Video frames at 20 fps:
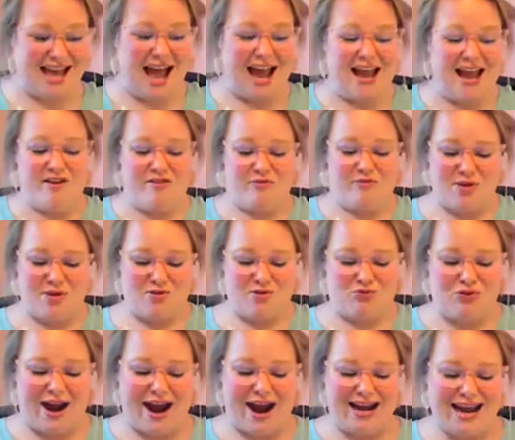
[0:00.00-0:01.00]
I have
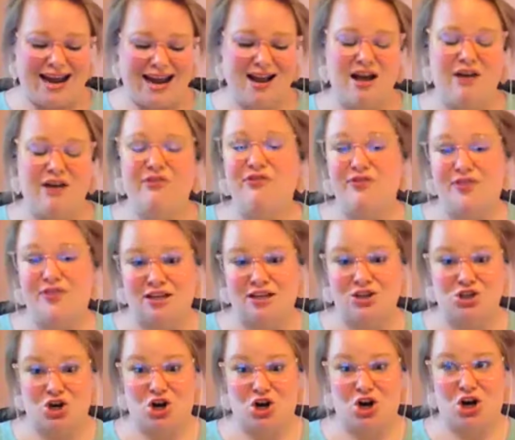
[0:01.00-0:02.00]
been writing a
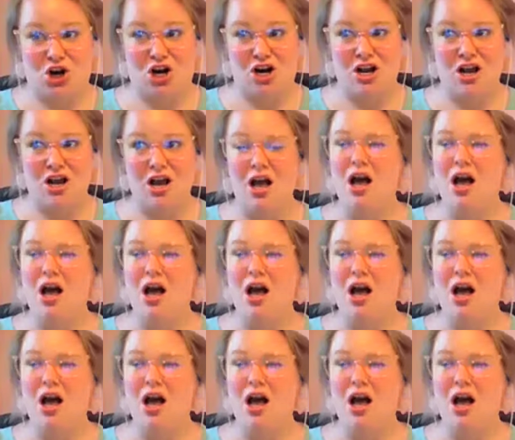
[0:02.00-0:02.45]
feature.